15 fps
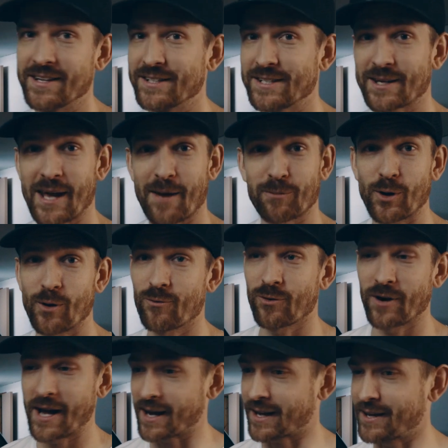she kept going for
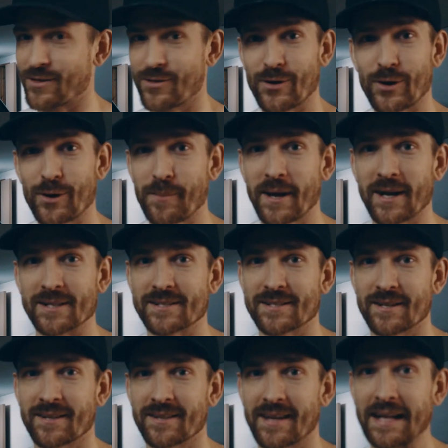like 30
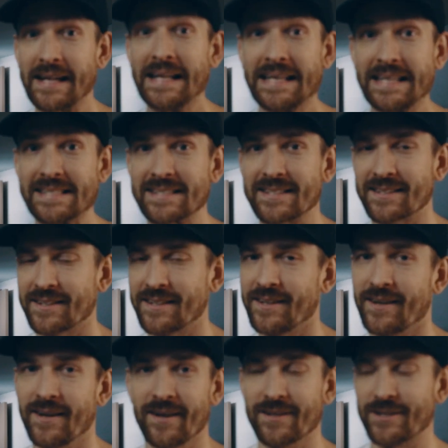minutes at least.
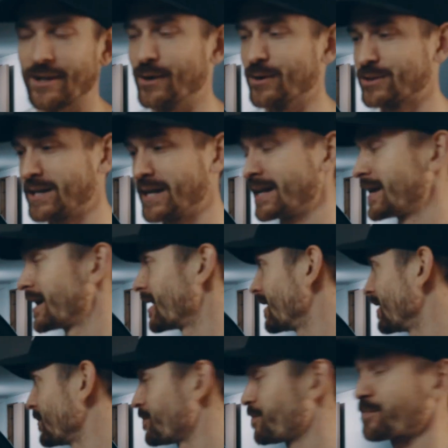So she did
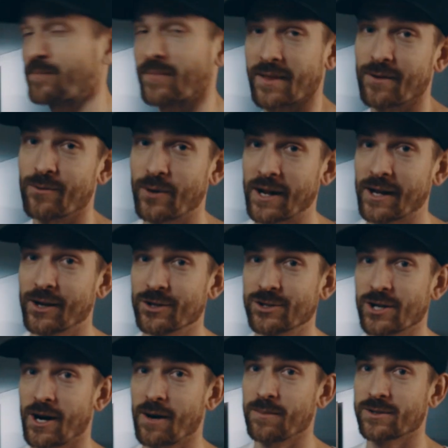a really good
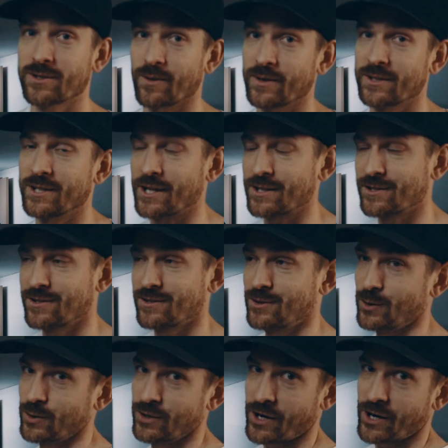job. So it's not
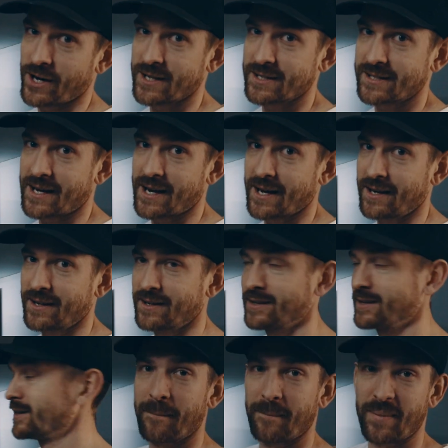too dirty inside,
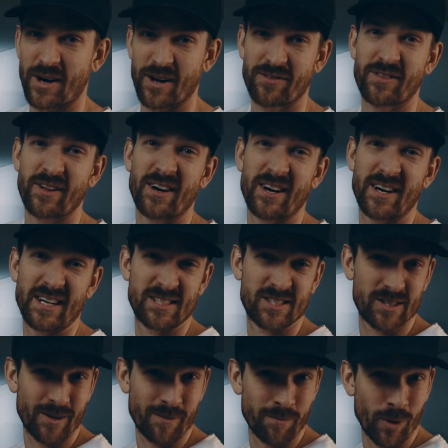but there is
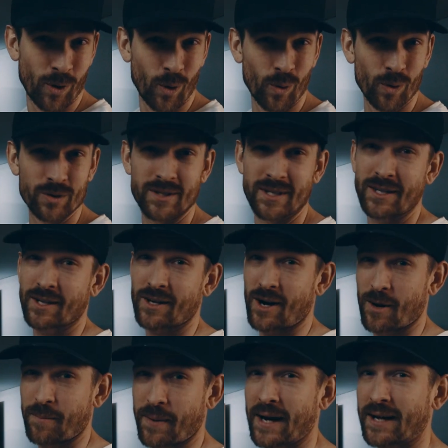some mold in the
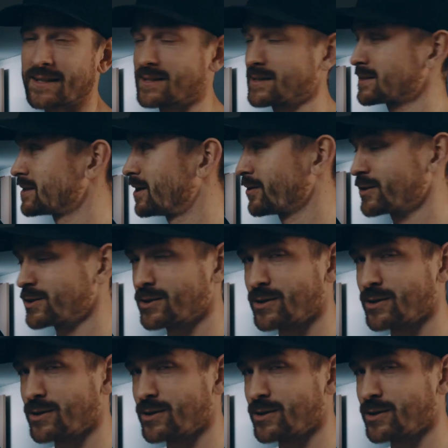carpet, on the